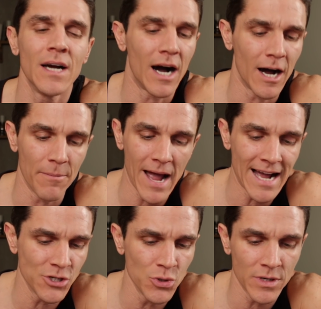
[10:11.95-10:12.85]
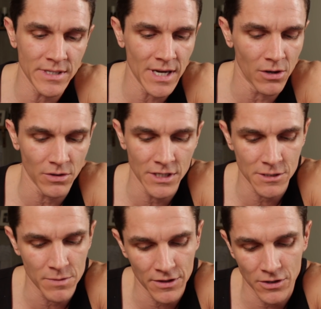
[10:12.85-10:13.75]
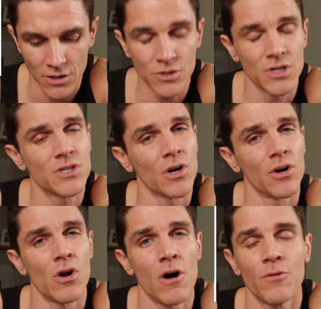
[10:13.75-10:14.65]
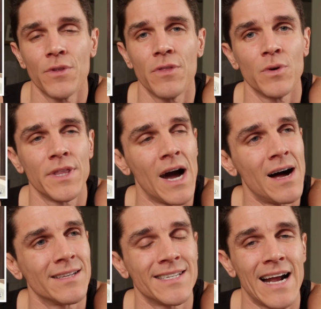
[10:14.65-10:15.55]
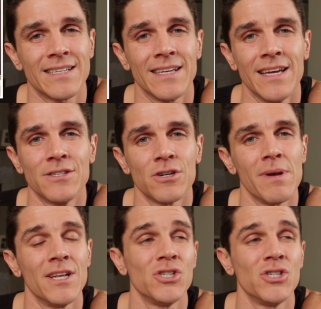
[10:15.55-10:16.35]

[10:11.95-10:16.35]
As you can tell, Elizabeth, you know, she started off with the odds stacked against her, man.